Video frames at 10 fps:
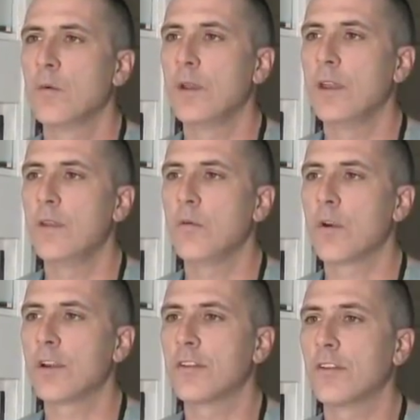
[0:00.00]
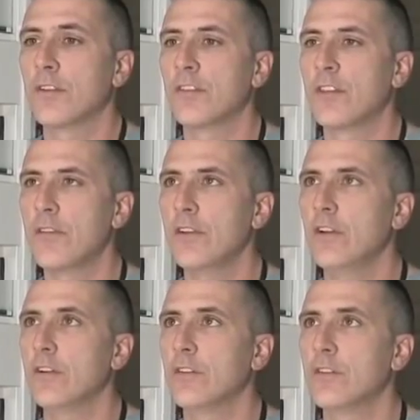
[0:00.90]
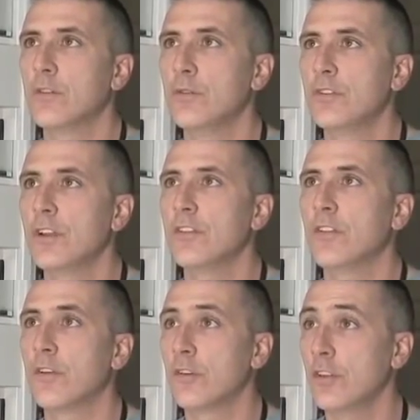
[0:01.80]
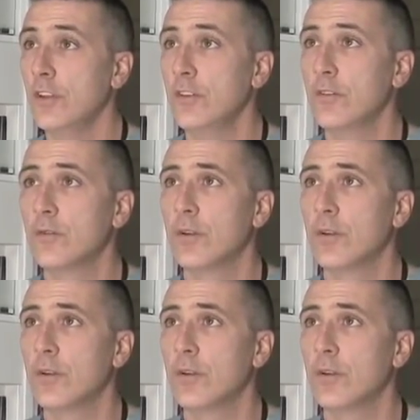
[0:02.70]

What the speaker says: We work until 7 on Tuesdays and Thursdays.